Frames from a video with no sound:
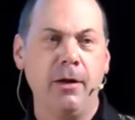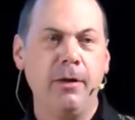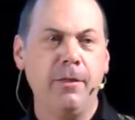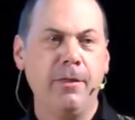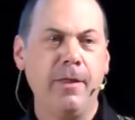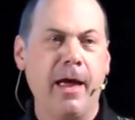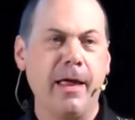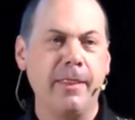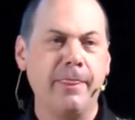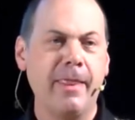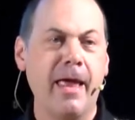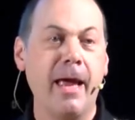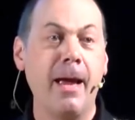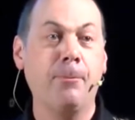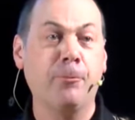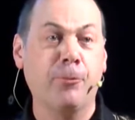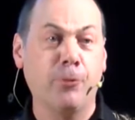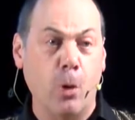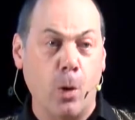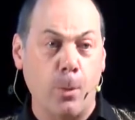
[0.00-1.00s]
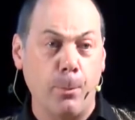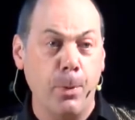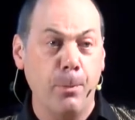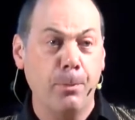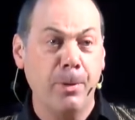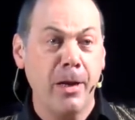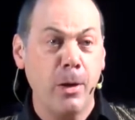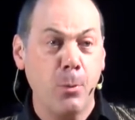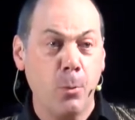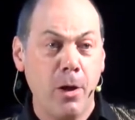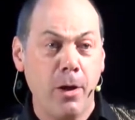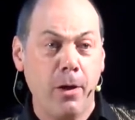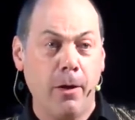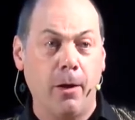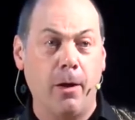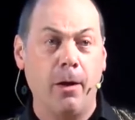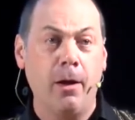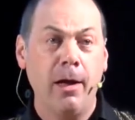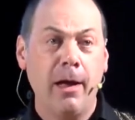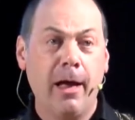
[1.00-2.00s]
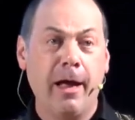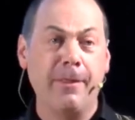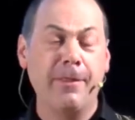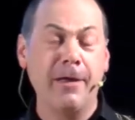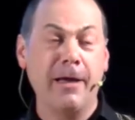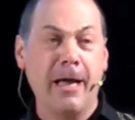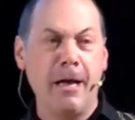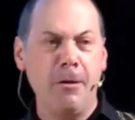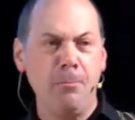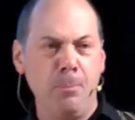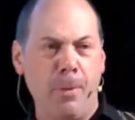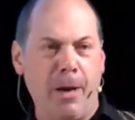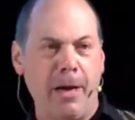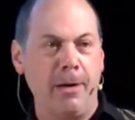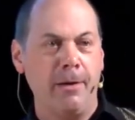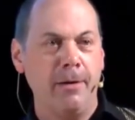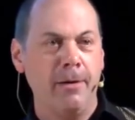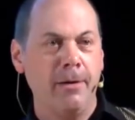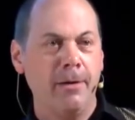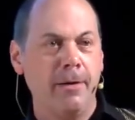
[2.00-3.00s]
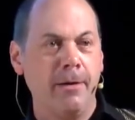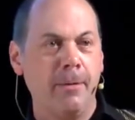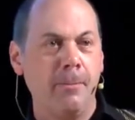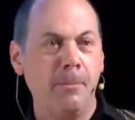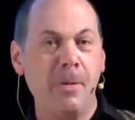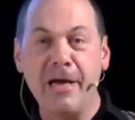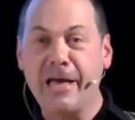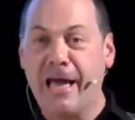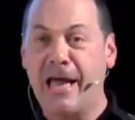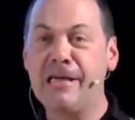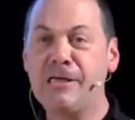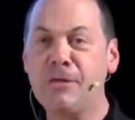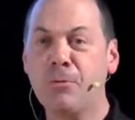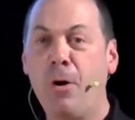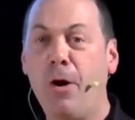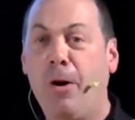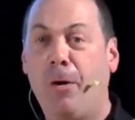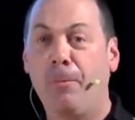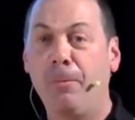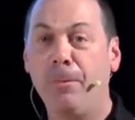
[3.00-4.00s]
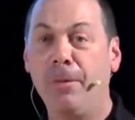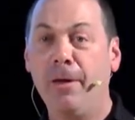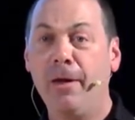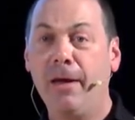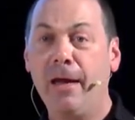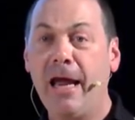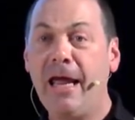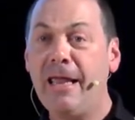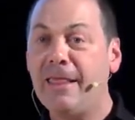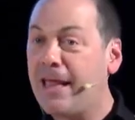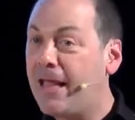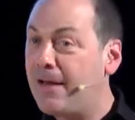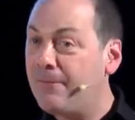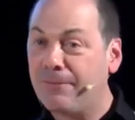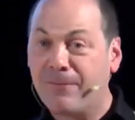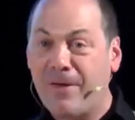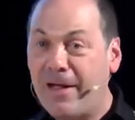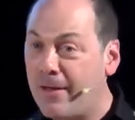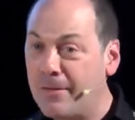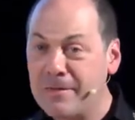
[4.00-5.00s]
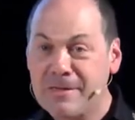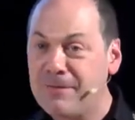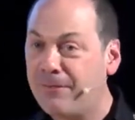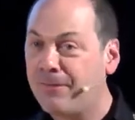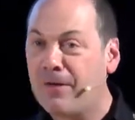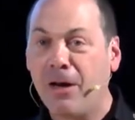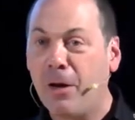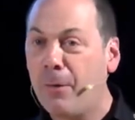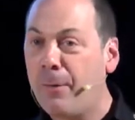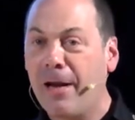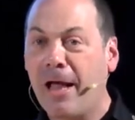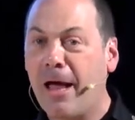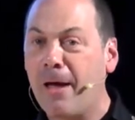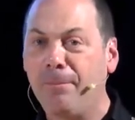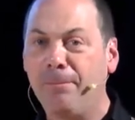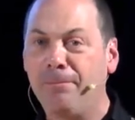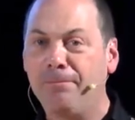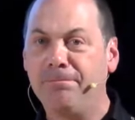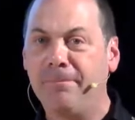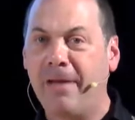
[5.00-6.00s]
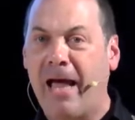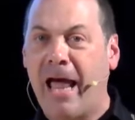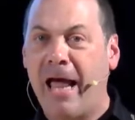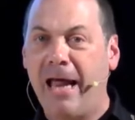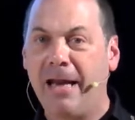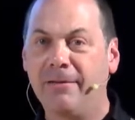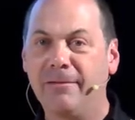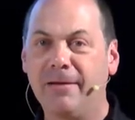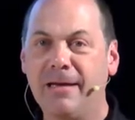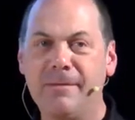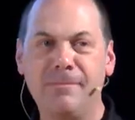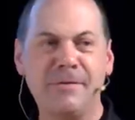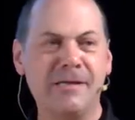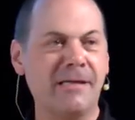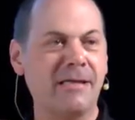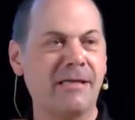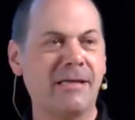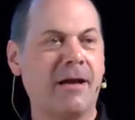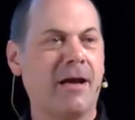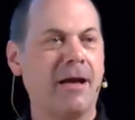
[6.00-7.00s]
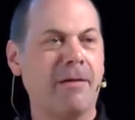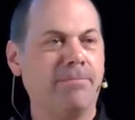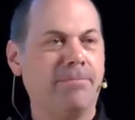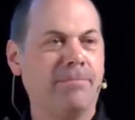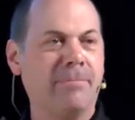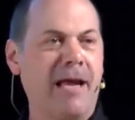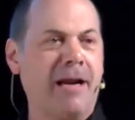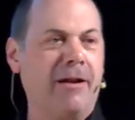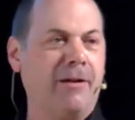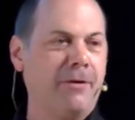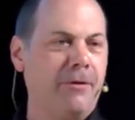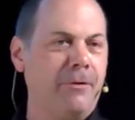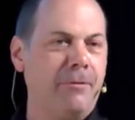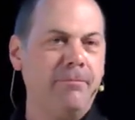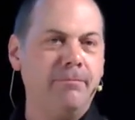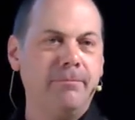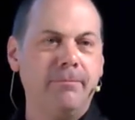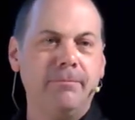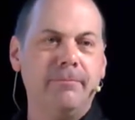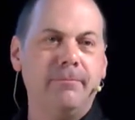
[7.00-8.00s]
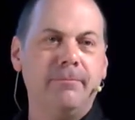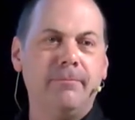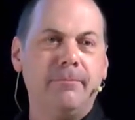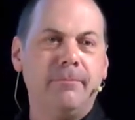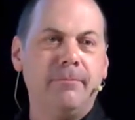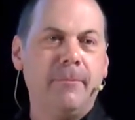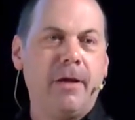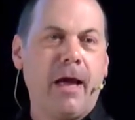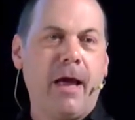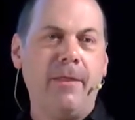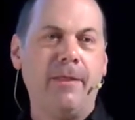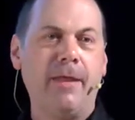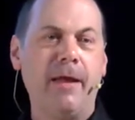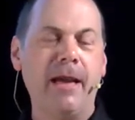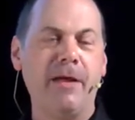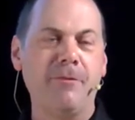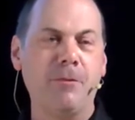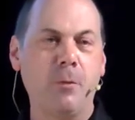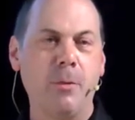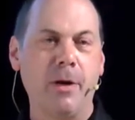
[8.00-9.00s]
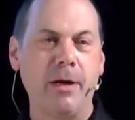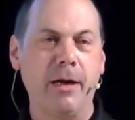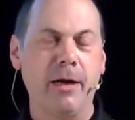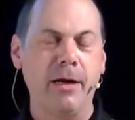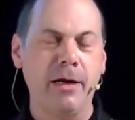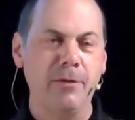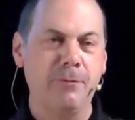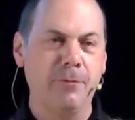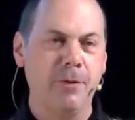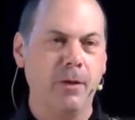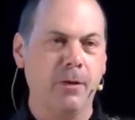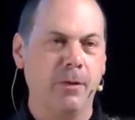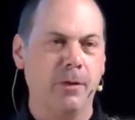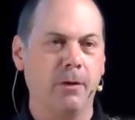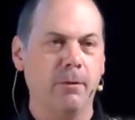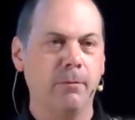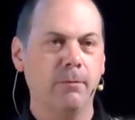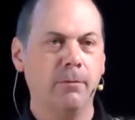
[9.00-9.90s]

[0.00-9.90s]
that there probably were other gunmen. But guess what? It then failed to follow it up, and it was like, that'll do and they never went any further.